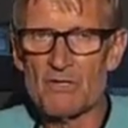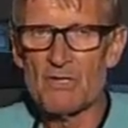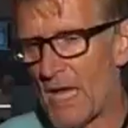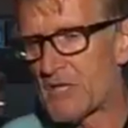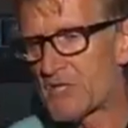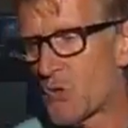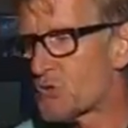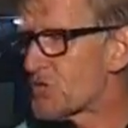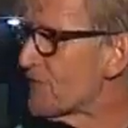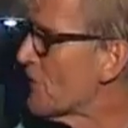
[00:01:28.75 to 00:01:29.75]
Okay, so
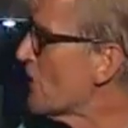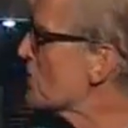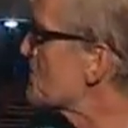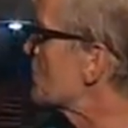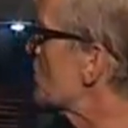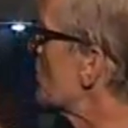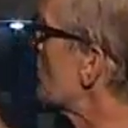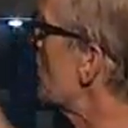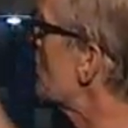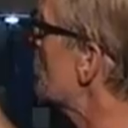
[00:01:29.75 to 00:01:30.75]
Shifa
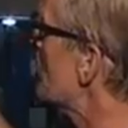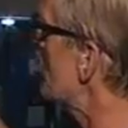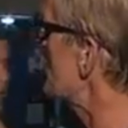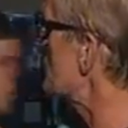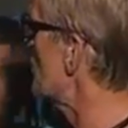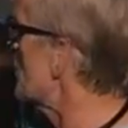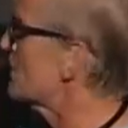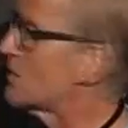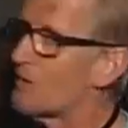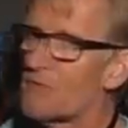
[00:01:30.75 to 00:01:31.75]
Hospital, I think, is
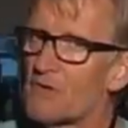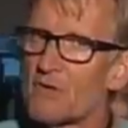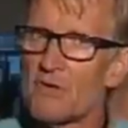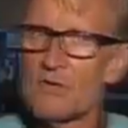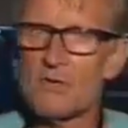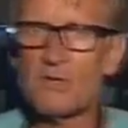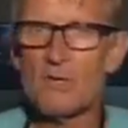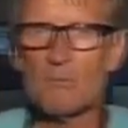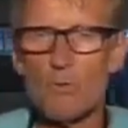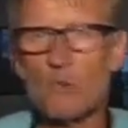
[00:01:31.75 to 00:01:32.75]
one of the
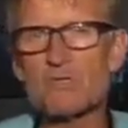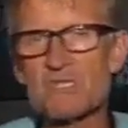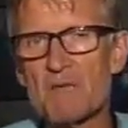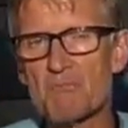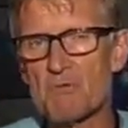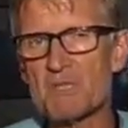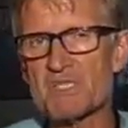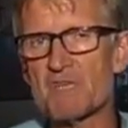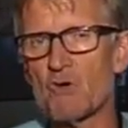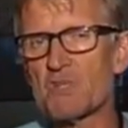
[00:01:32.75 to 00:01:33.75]
most
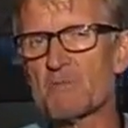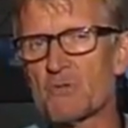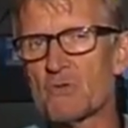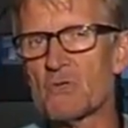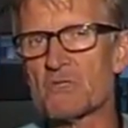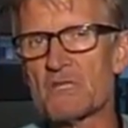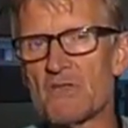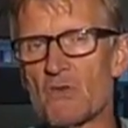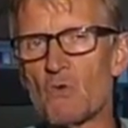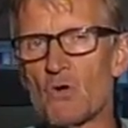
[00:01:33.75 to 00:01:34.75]
impressive hospitals
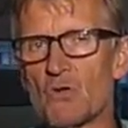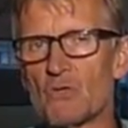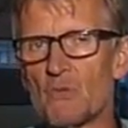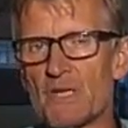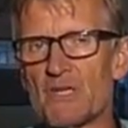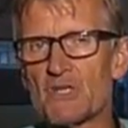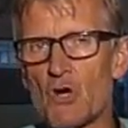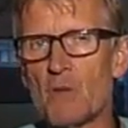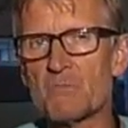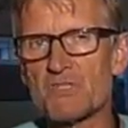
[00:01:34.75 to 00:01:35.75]
in the world when it
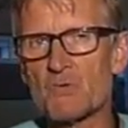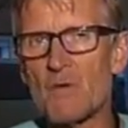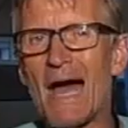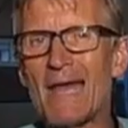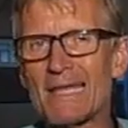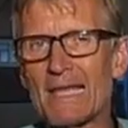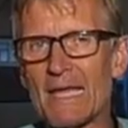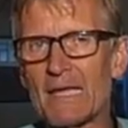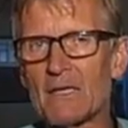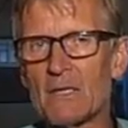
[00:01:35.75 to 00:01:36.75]
comes to
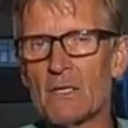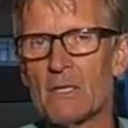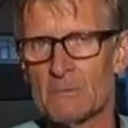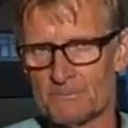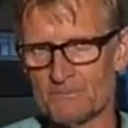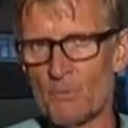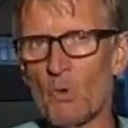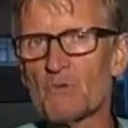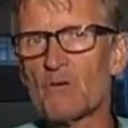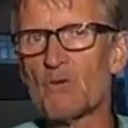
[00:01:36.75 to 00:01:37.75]
handling
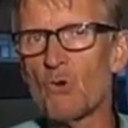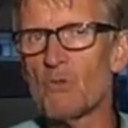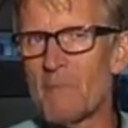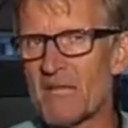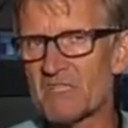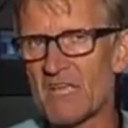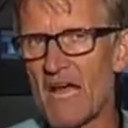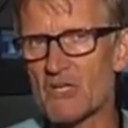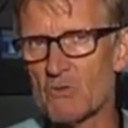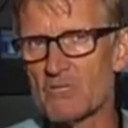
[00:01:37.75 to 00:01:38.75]
what we call mass
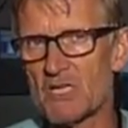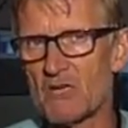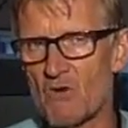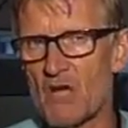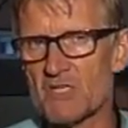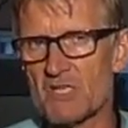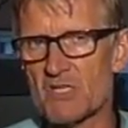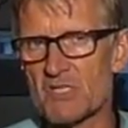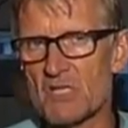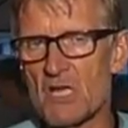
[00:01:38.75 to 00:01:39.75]
casualty
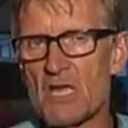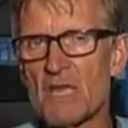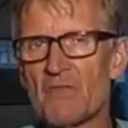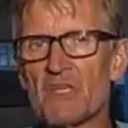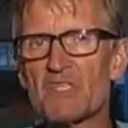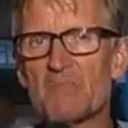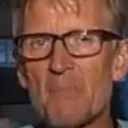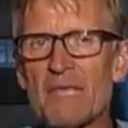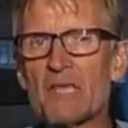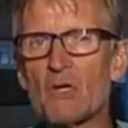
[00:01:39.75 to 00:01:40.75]
crisis, these
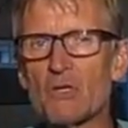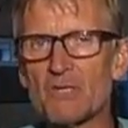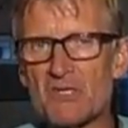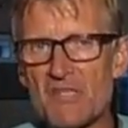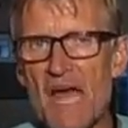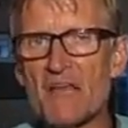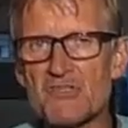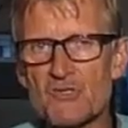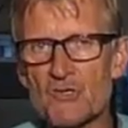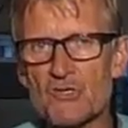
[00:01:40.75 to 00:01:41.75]
medical
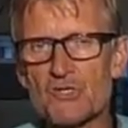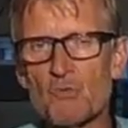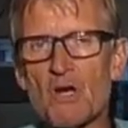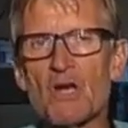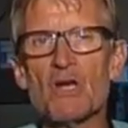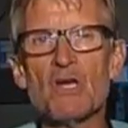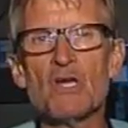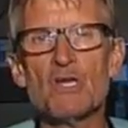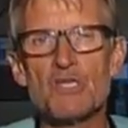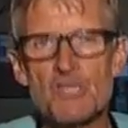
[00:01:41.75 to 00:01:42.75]
disasters where
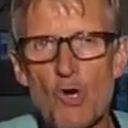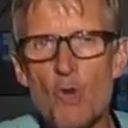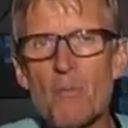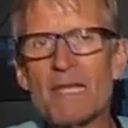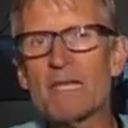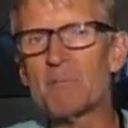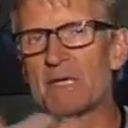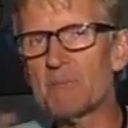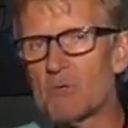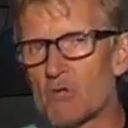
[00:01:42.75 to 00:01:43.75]
so many
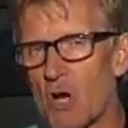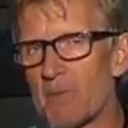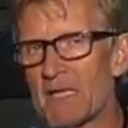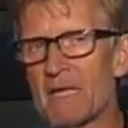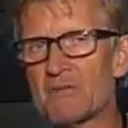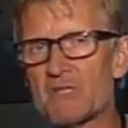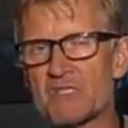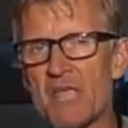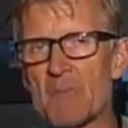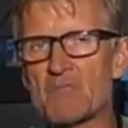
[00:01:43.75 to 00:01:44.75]
people come in at the
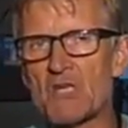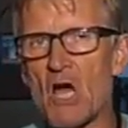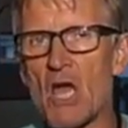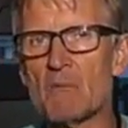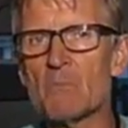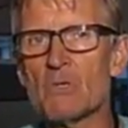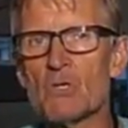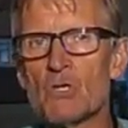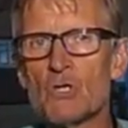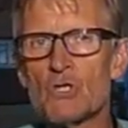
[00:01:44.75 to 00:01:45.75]
same time
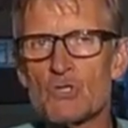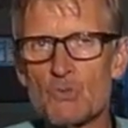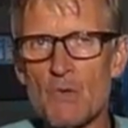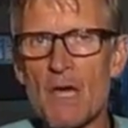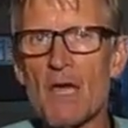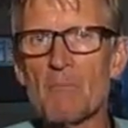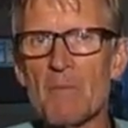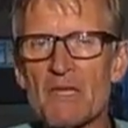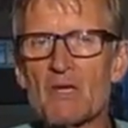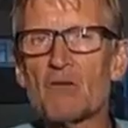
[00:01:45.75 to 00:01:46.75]
to a
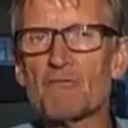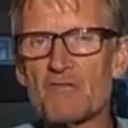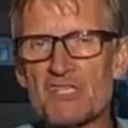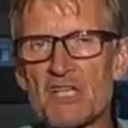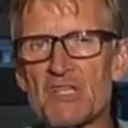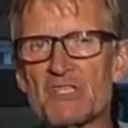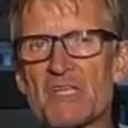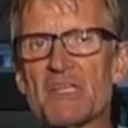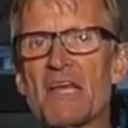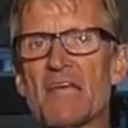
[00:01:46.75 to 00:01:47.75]
medical
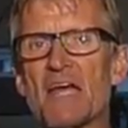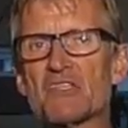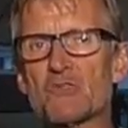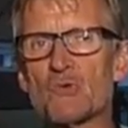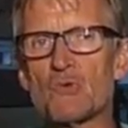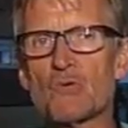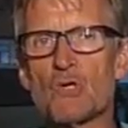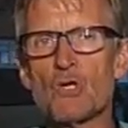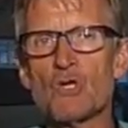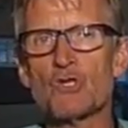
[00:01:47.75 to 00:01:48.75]
facility that has to
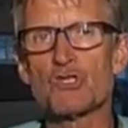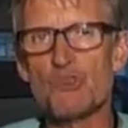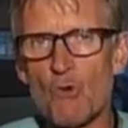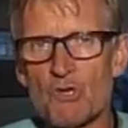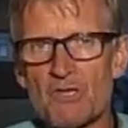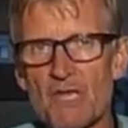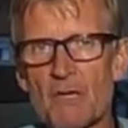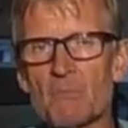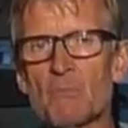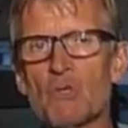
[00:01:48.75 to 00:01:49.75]
sort
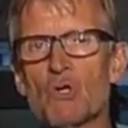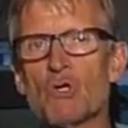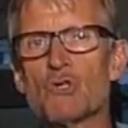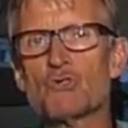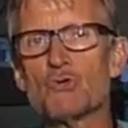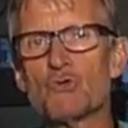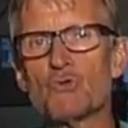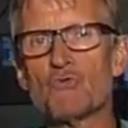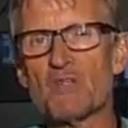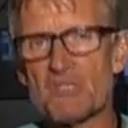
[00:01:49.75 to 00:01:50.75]
them, to
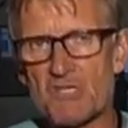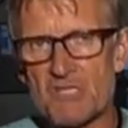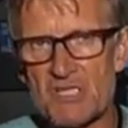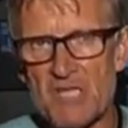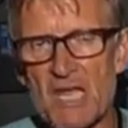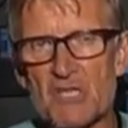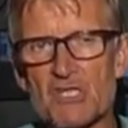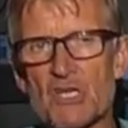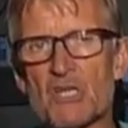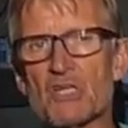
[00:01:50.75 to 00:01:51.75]
do
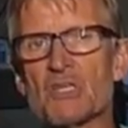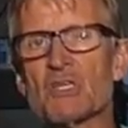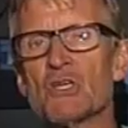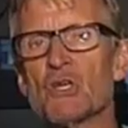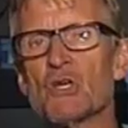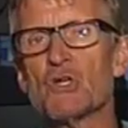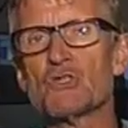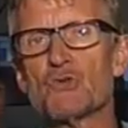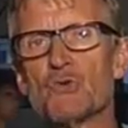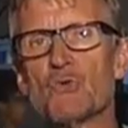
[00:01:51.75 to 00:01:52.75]
resuscitation,
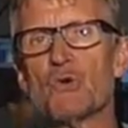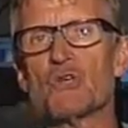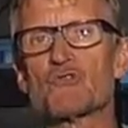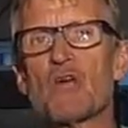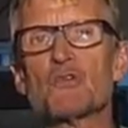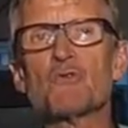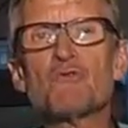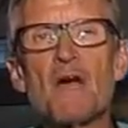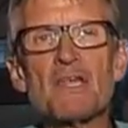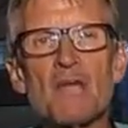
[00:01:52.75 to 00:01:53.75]
to try to
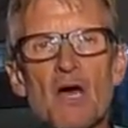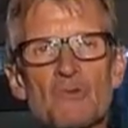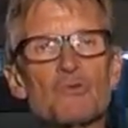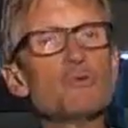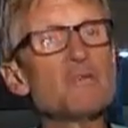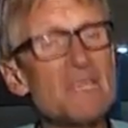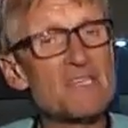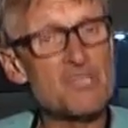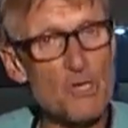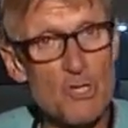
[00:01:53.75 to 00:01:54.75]
find out who
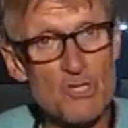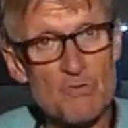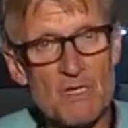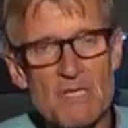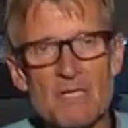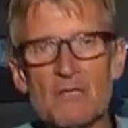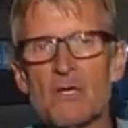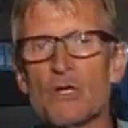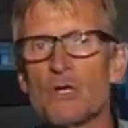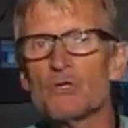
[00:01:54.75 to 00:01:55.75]
needs surgery,
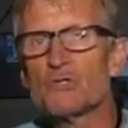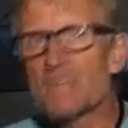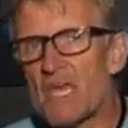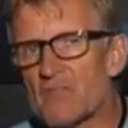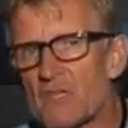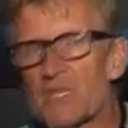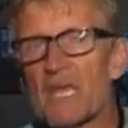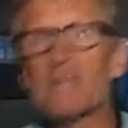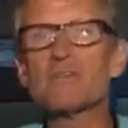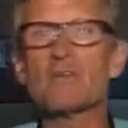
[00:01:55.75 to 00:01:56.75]
to take the
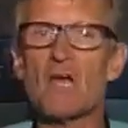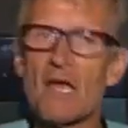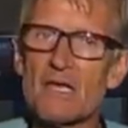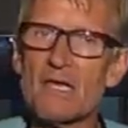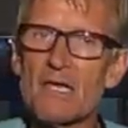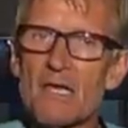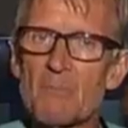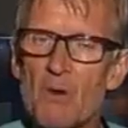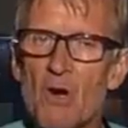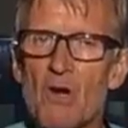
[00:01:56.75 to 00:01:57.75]
dead kindly
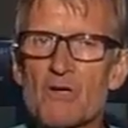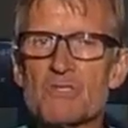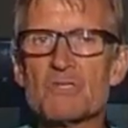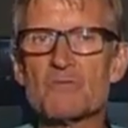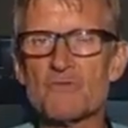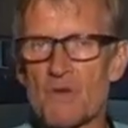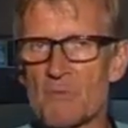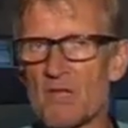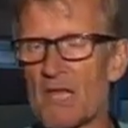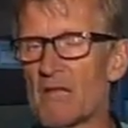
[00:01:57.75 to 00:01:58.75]
apart from
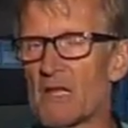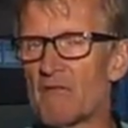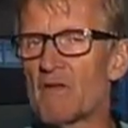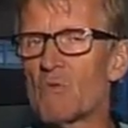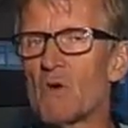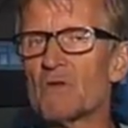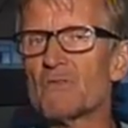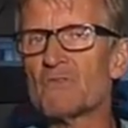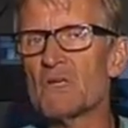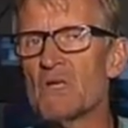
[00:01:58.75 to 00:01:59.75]
the living
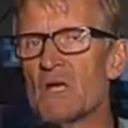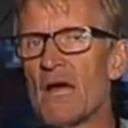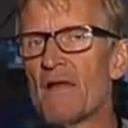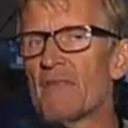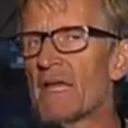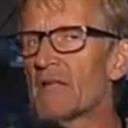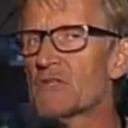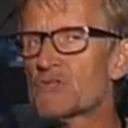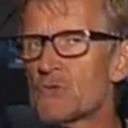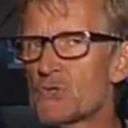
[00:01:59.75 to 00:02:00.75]
ones, and then
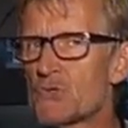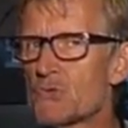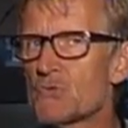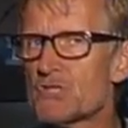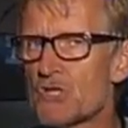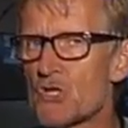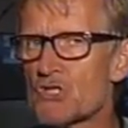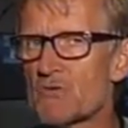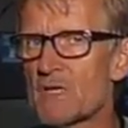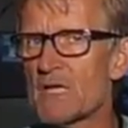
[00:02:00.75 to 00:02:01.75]
to do
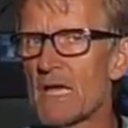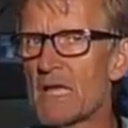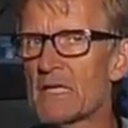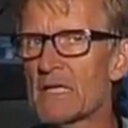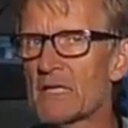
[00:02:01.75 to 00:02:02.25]
surgery and